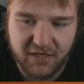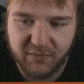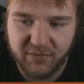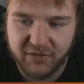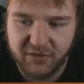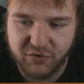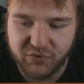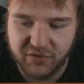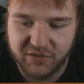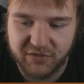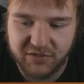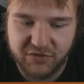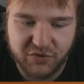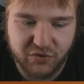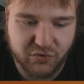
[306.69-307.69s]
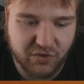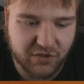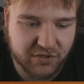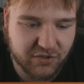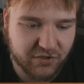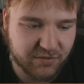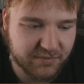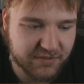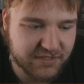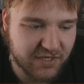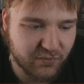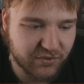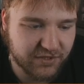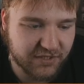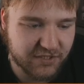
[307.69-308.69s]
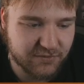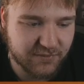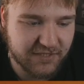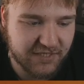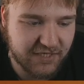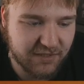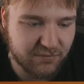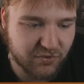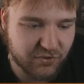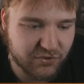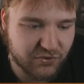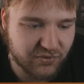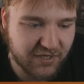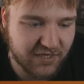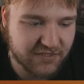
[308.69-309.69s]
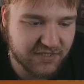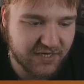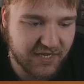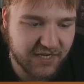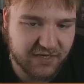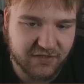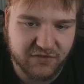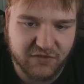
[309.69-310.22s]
We could trigger this to draw a card, but it's not worth it because we need more 2Ks in hand,